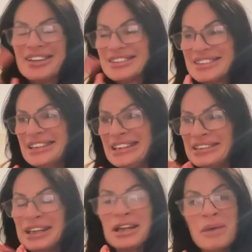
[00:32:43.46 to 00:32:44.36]
Sort of
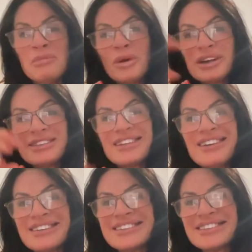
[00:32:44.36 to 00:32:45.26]
thing, and what it
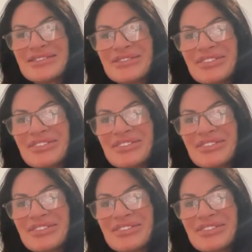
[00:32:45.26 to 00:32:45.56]
is.